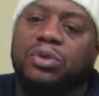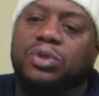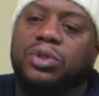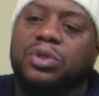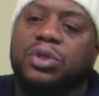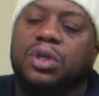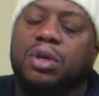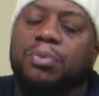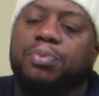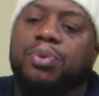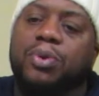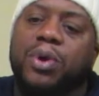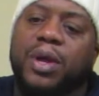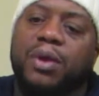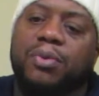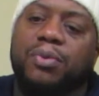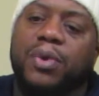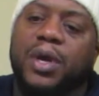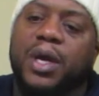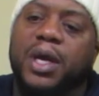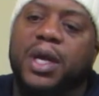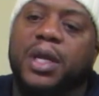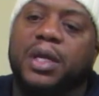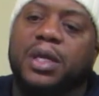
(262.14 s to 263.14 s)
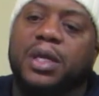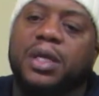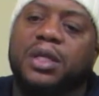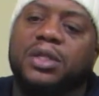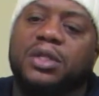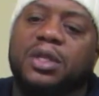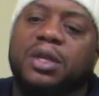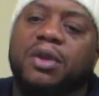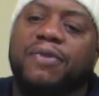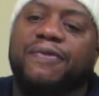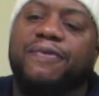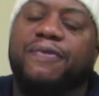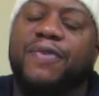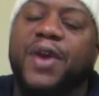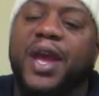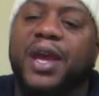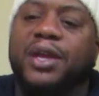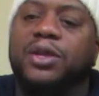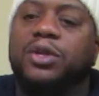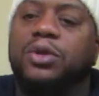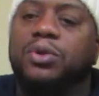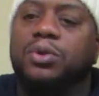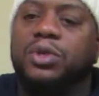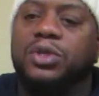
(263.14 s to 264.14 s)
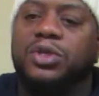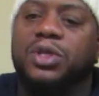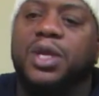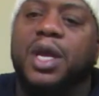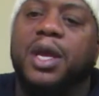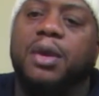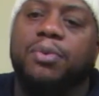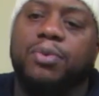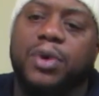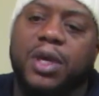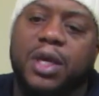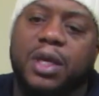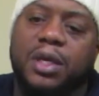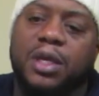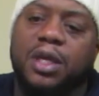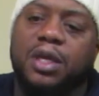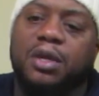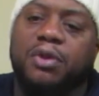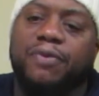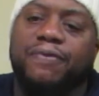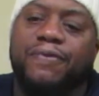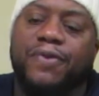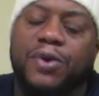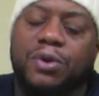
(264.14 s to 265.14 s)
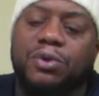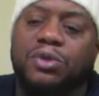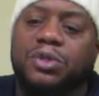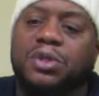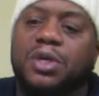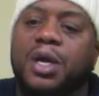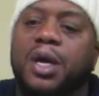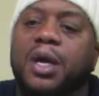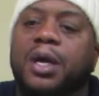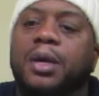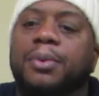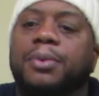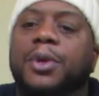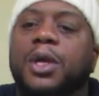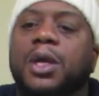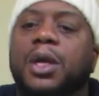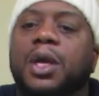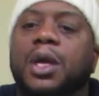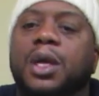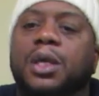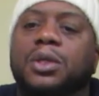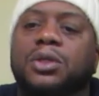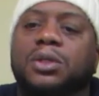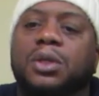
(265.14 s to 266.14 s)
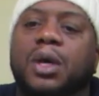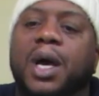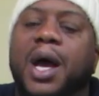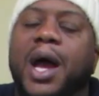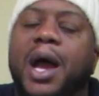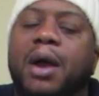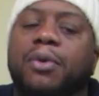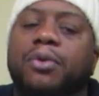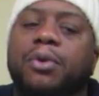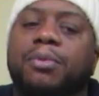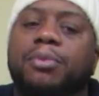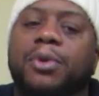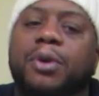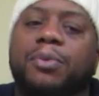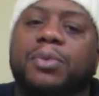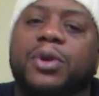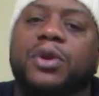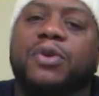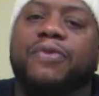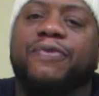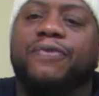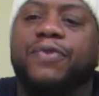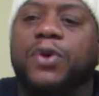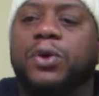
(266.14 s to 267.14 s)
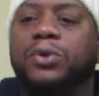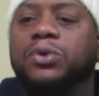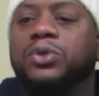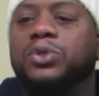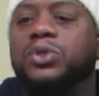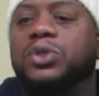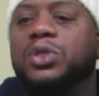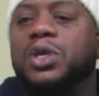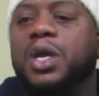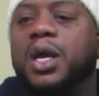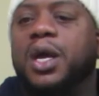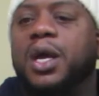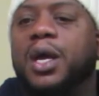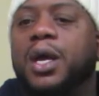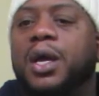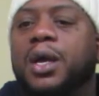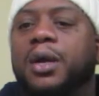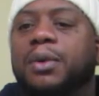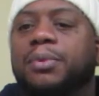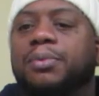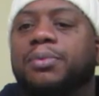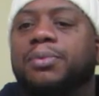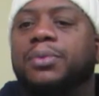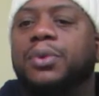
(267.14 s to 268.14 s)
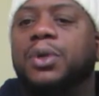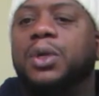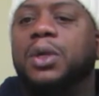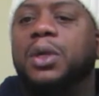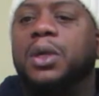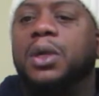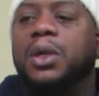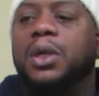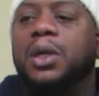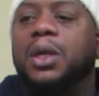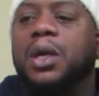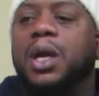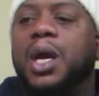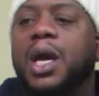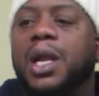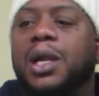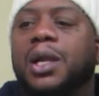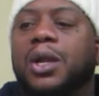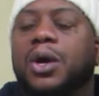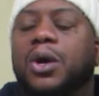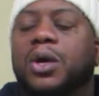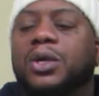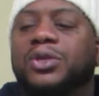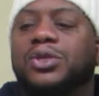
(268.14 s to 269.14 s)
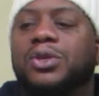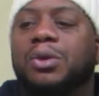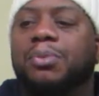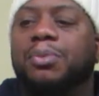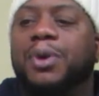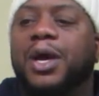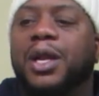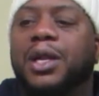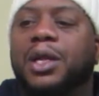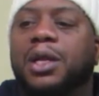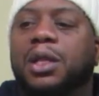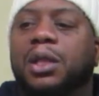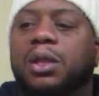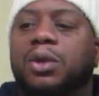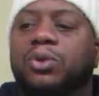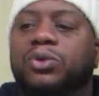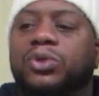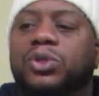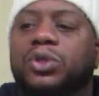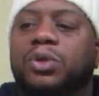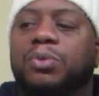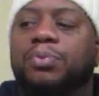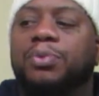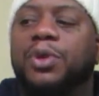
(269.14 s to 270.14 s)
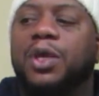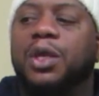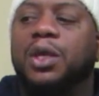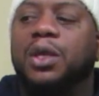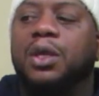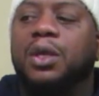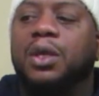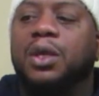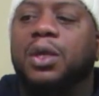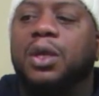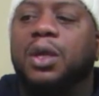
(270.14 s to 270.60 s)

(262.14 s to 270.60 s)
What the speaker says: to the point where it doesn't affect you the same way it did the first time. So I remember the first time I lost somebody close to me